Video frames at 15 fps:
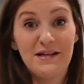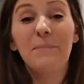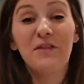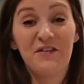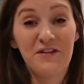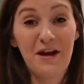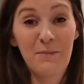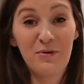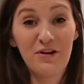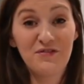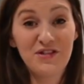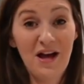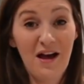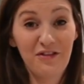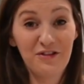But the number of
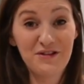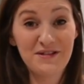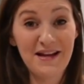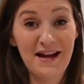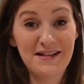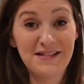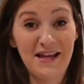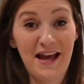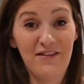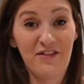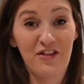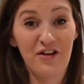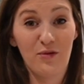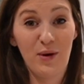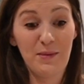toddler snacks they have on
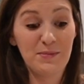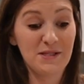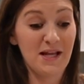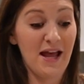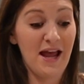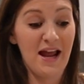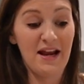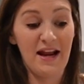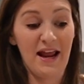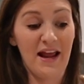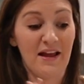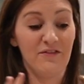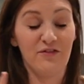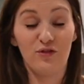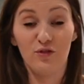their website
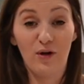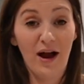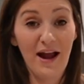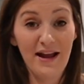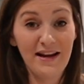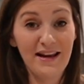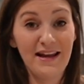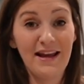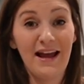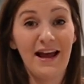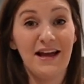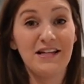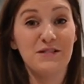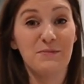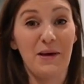and variety
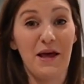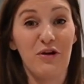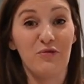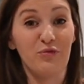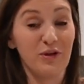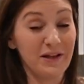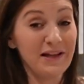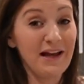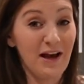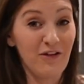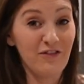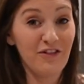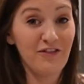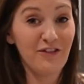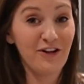has been really
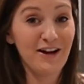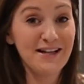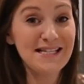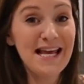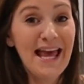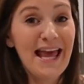helpful for us.